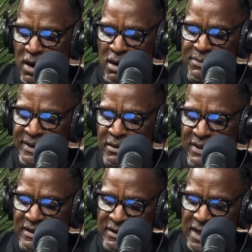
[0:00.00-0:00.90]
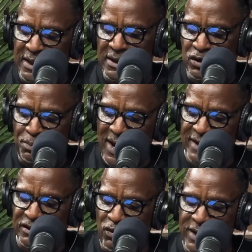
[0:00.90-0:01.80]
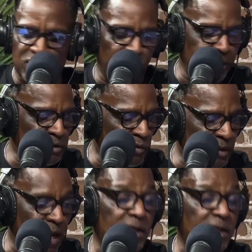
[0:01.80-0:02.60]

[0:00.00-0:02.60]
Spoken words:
Miss Dinkins, who passed away in 2020